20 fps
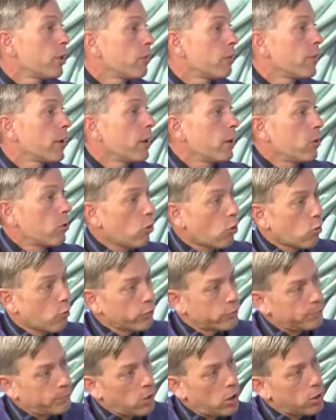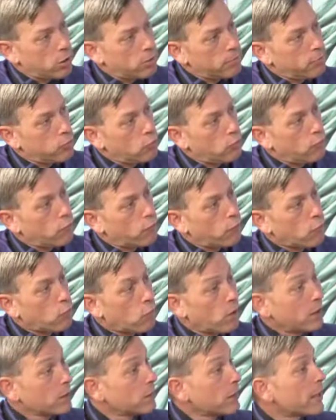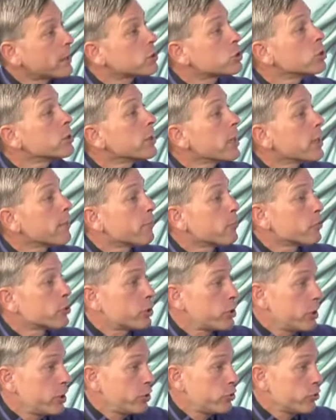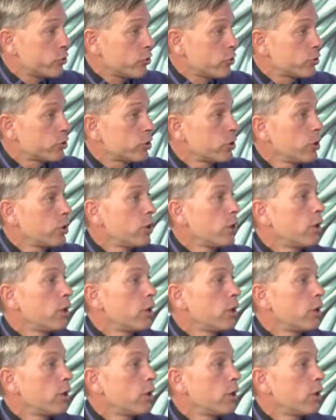They are responsible for election day procedures.